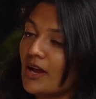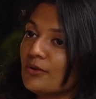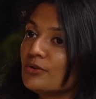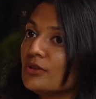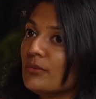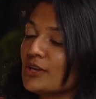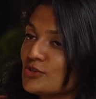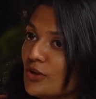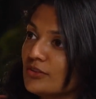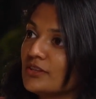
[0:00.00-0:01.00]
How do they make
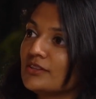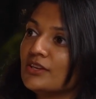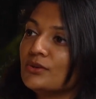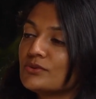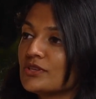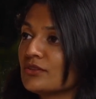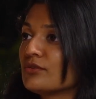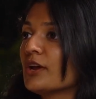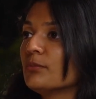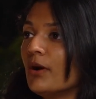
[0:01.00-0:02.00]
sure that they're using the
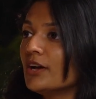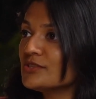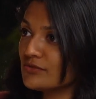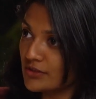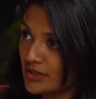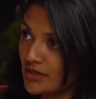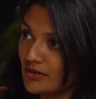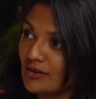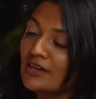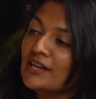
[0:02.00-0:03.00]
right parts of the data?